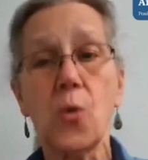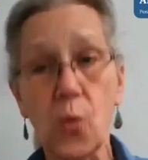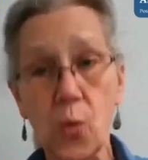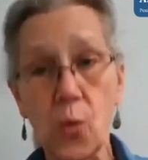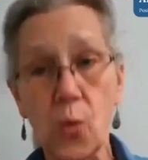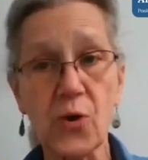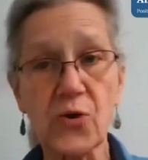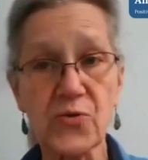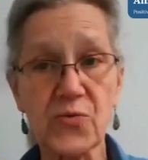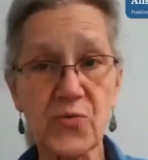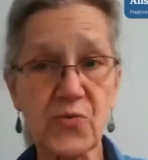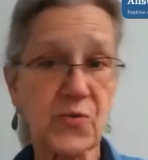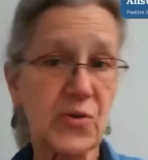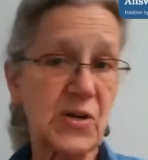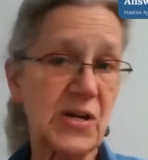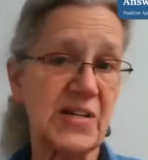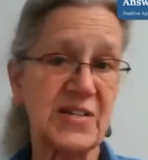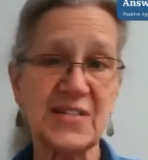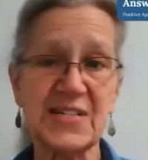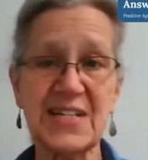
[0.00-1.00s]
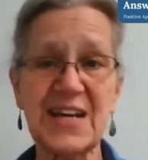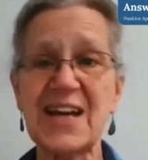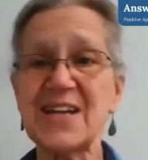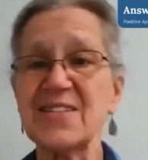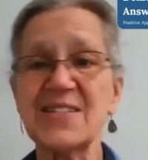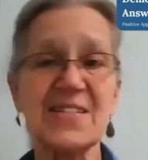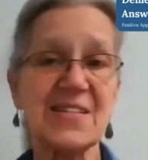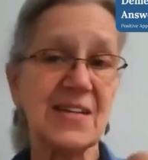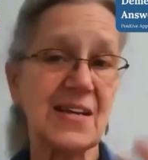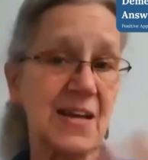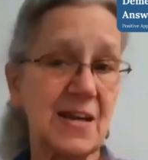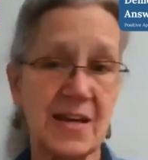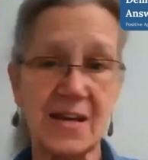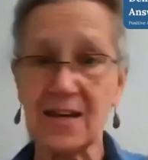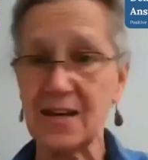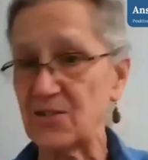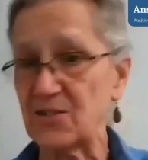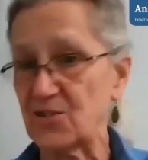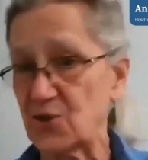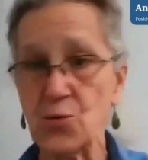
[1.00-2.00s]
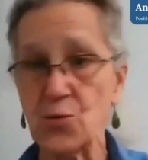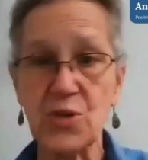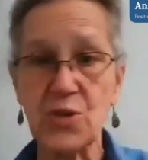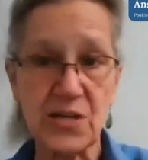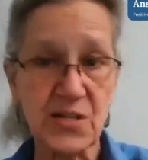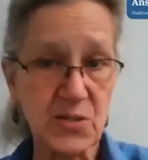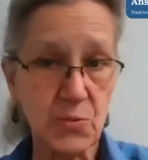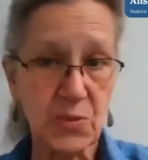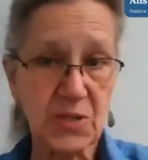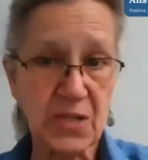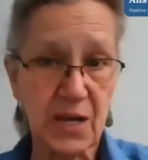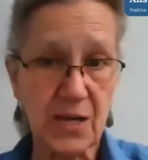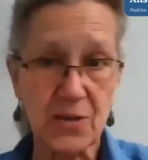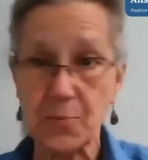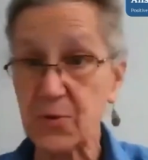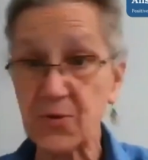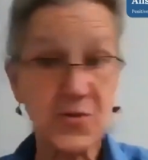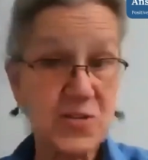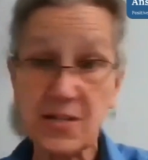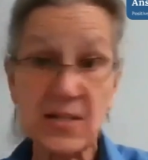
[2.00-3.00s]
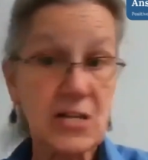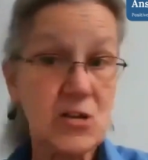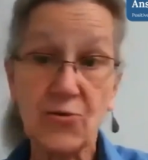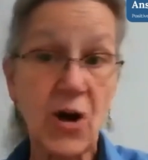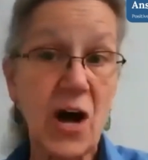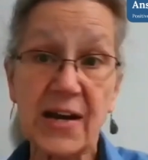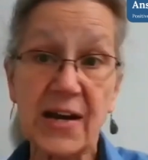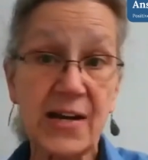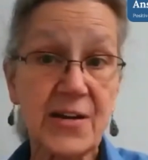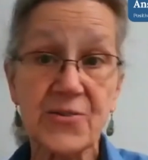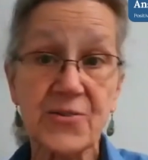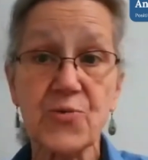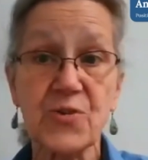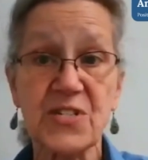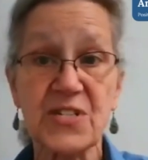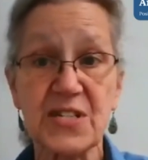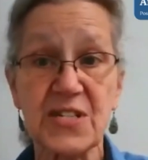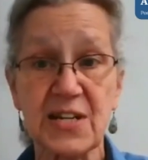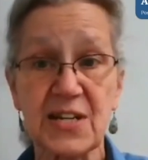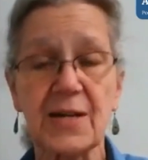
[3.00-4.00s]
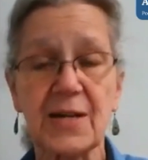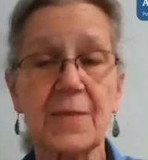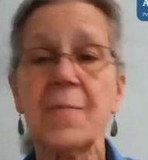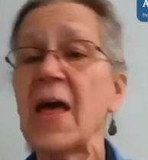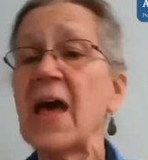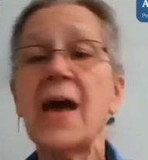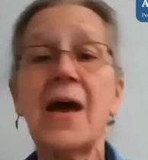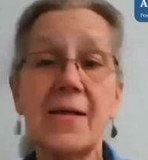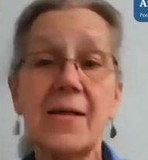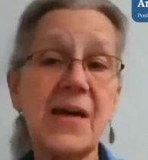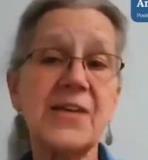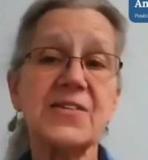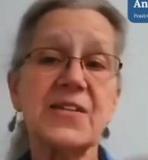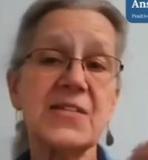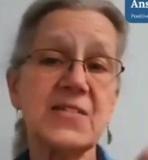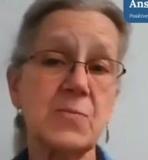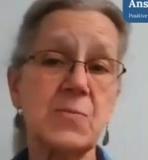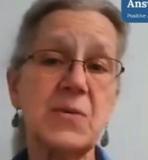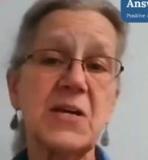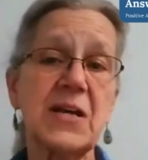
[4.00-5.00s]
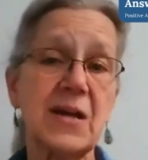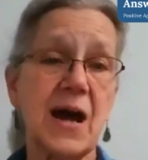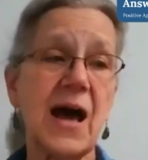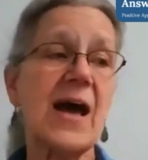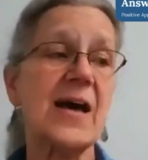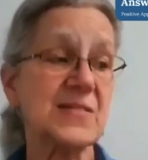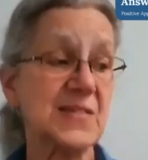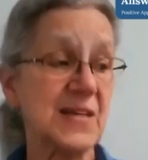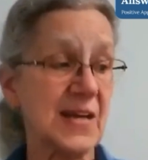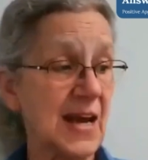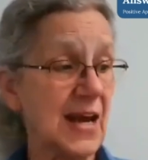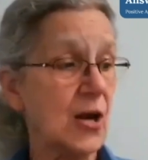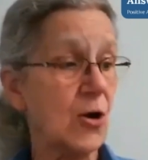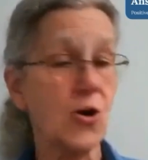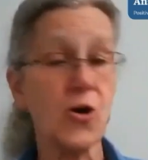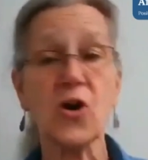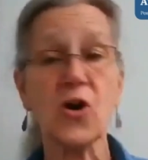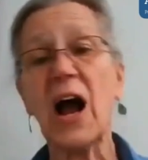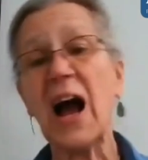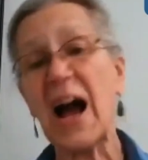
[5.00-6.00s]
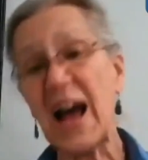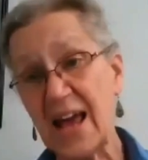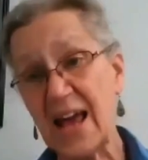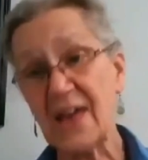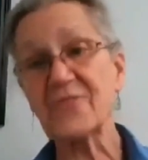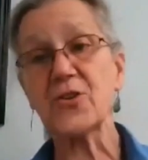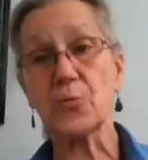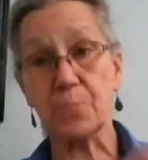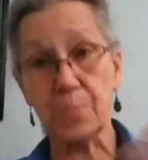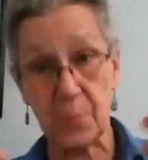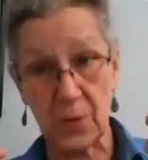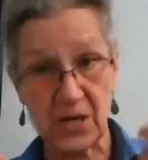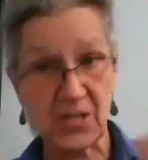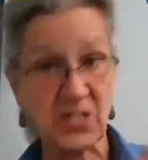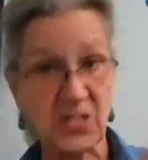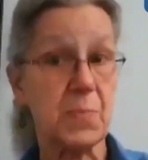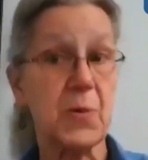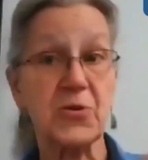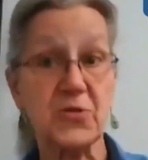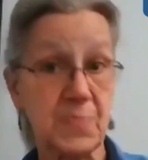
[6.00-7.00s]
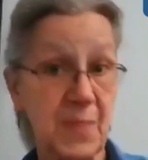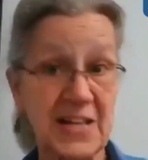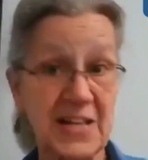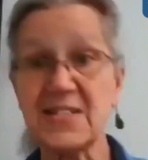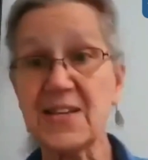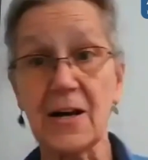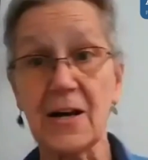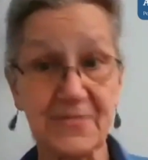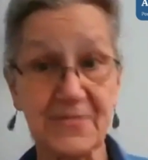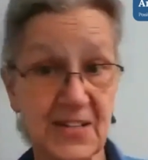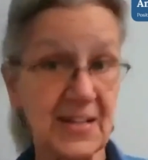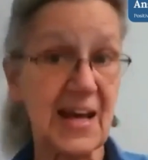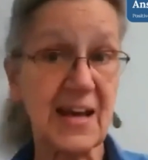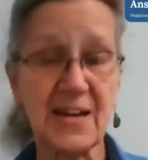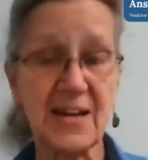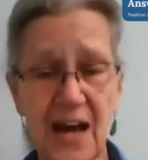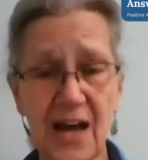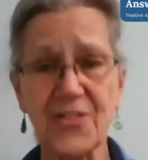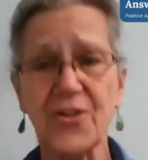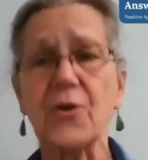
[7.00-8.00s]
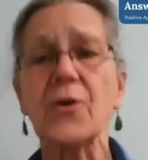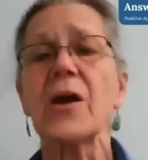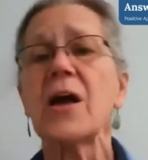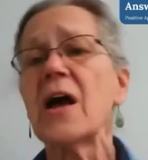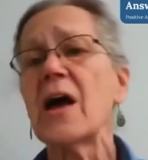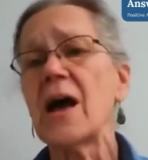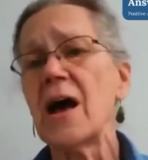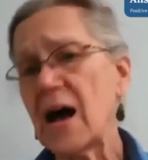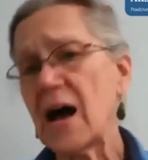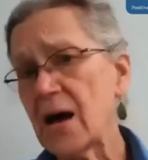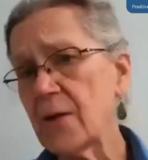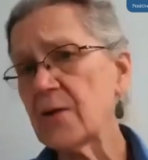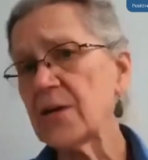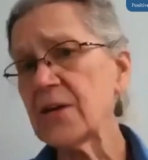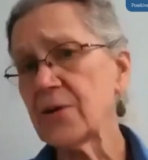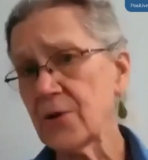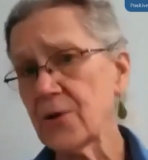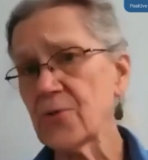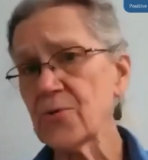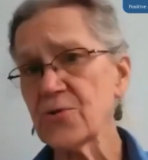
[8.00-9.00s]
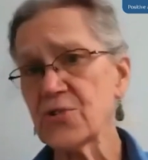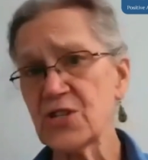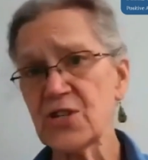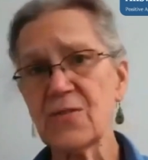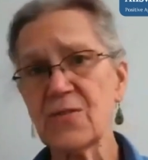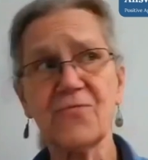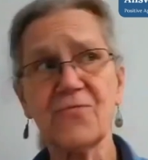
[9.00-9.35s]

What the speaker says: or intensely do things with the other person they're not interested in. And that doesn't mean as a carer, I have to expose myself to that either. I would encourage